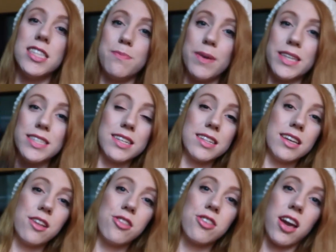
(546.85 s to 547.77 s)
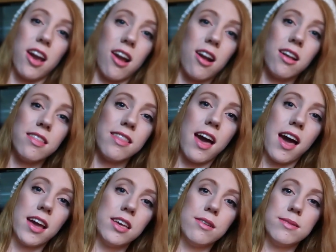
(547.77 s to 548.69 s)
It's basically a chair
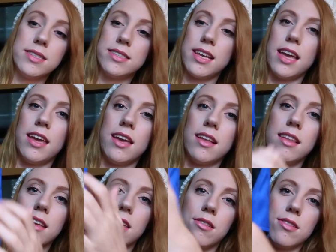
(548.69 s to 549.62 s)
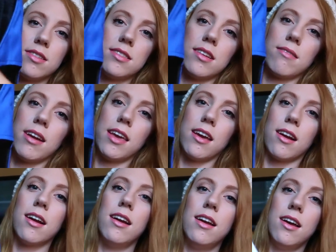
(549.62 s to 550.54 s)
that you sit in, like you just sit right
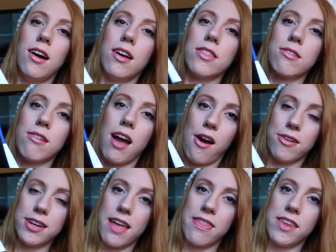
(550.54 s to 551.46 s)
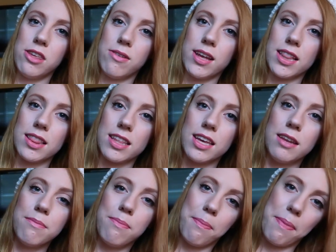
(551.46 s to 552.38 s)
here on the ground, and then you can
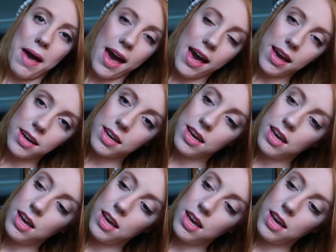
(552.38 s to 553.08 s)
lean back